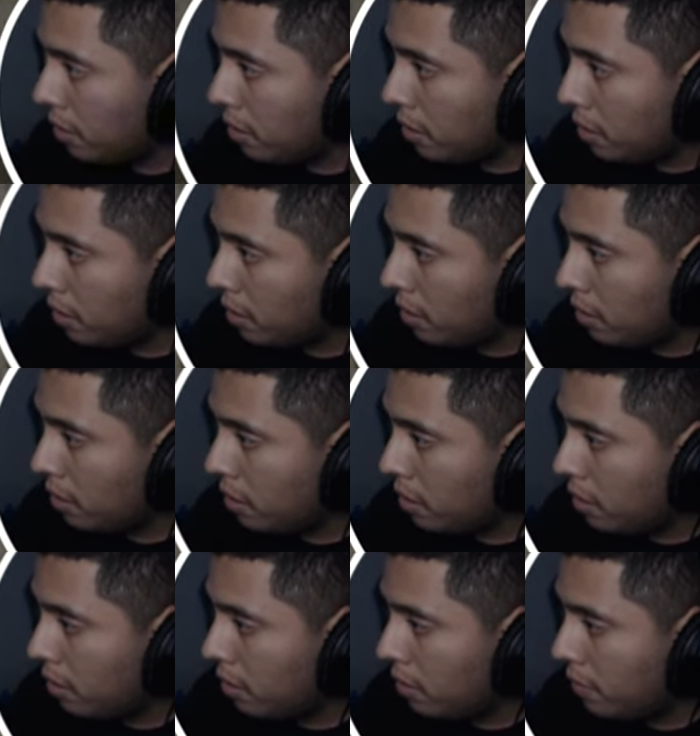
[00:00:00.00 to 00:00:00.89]

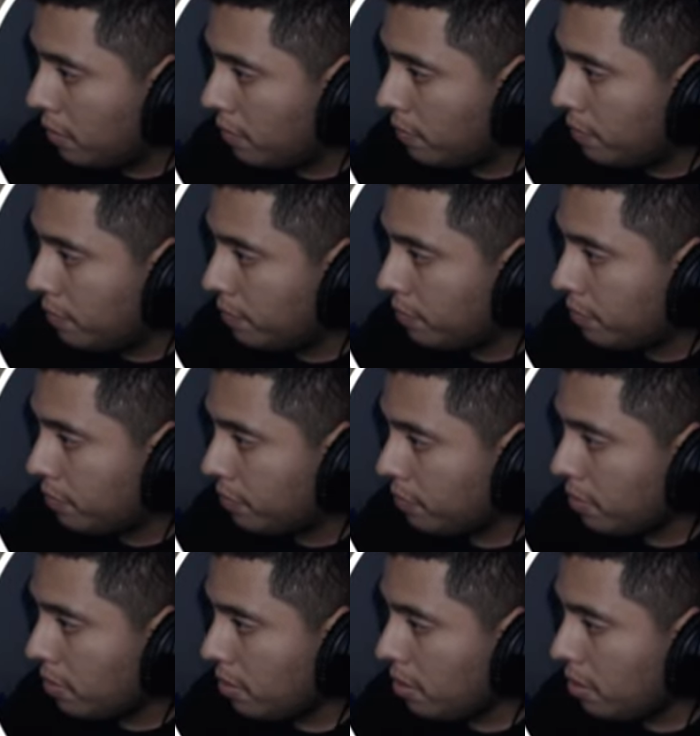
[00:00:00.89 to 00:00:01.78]

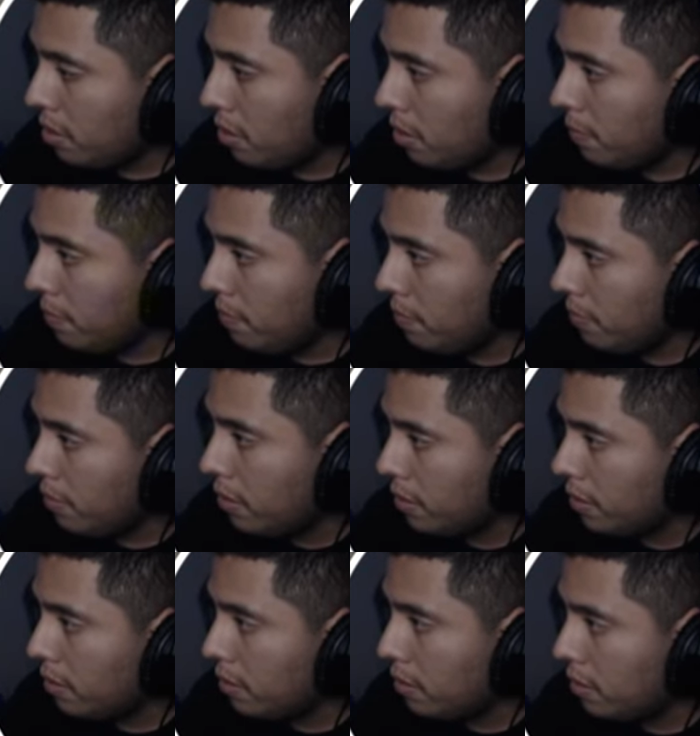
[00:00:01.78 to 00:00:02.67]

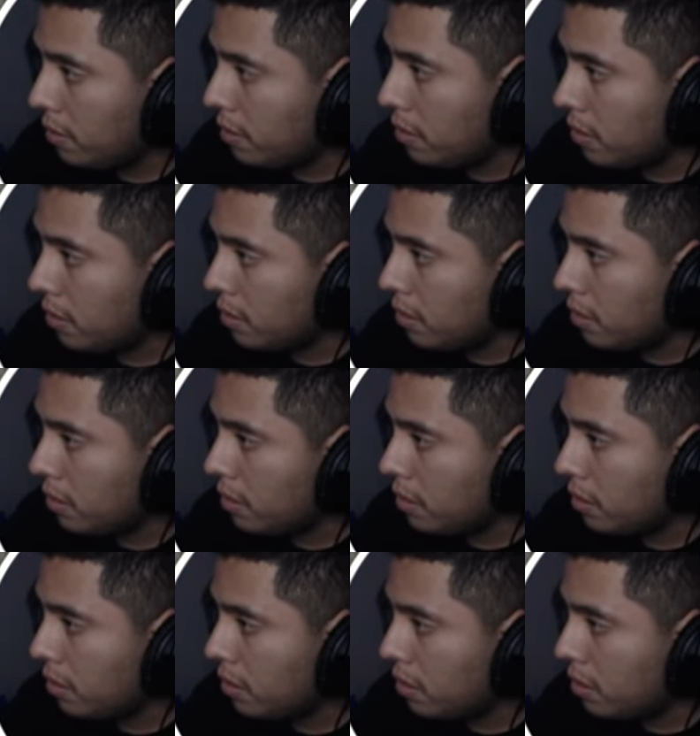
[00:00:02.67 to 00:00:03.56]

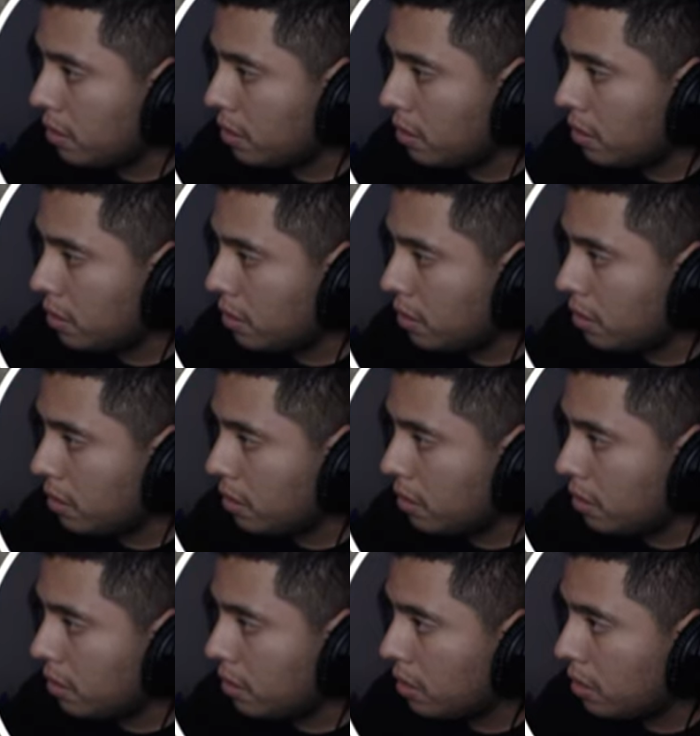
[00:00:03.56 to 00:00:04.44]

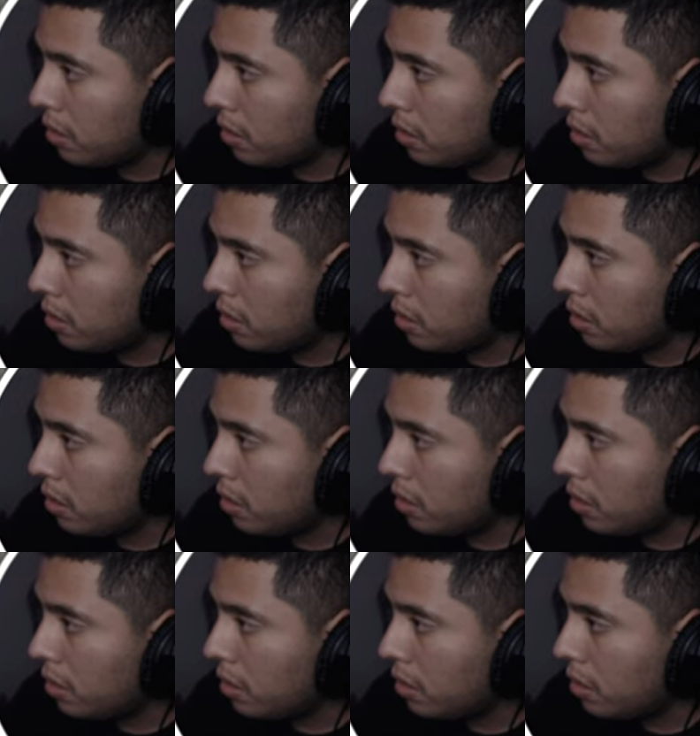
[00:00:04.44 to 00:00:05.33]

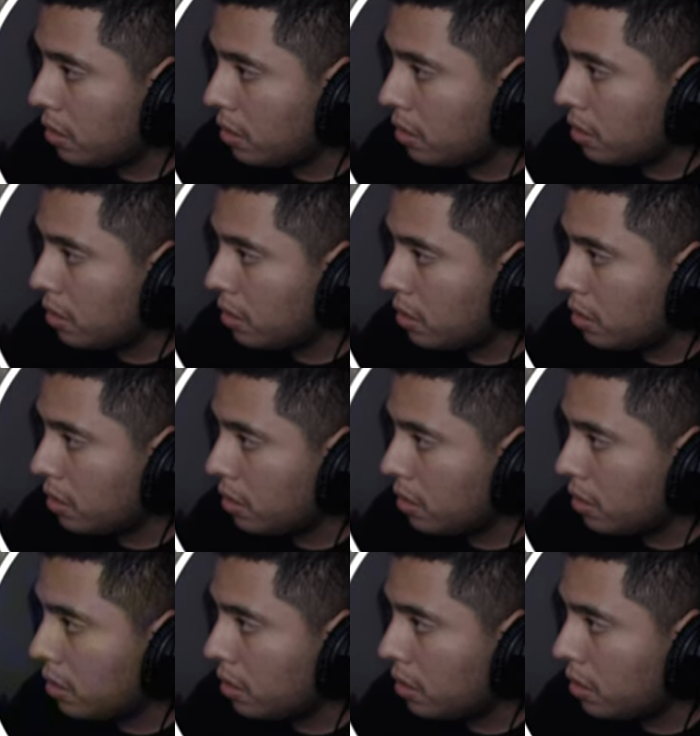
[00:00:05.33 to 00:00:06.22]

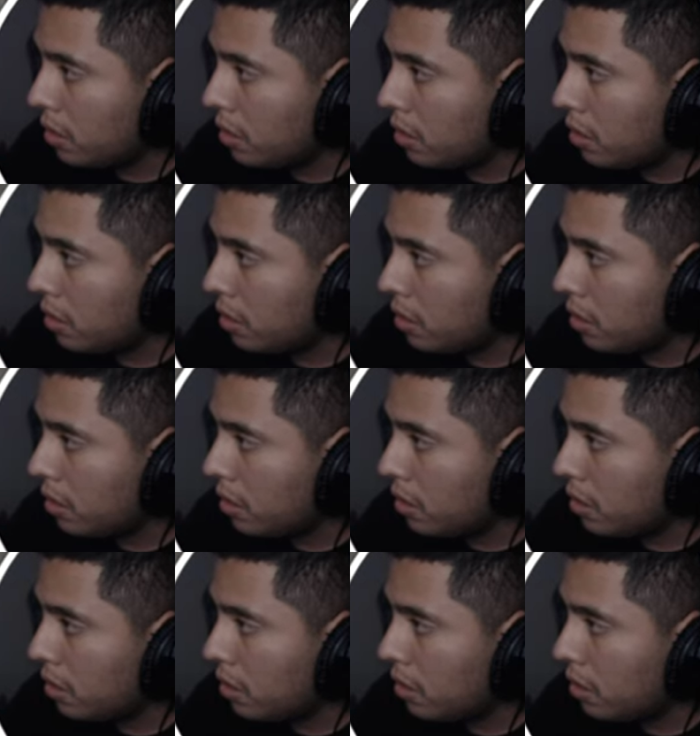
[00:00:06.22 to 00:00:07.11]

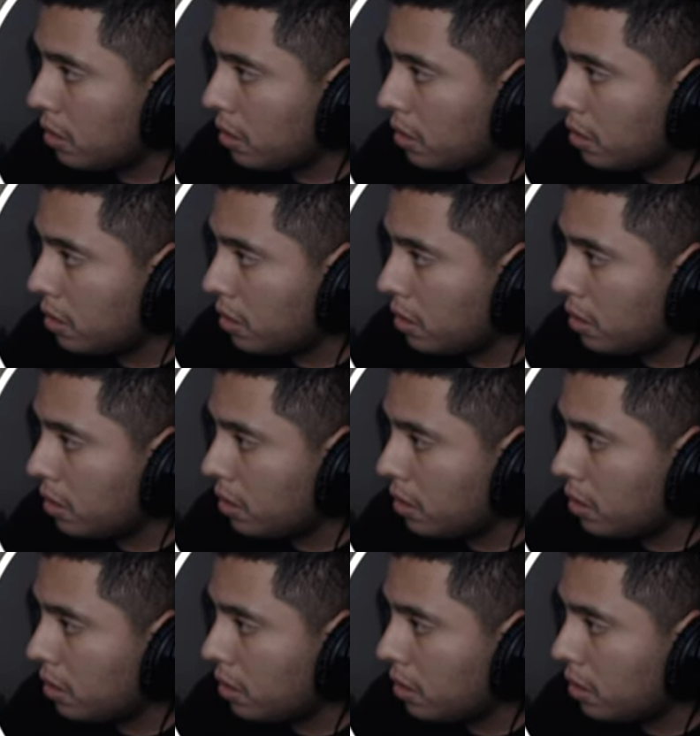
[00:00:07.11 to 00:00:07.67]
Nothing is said.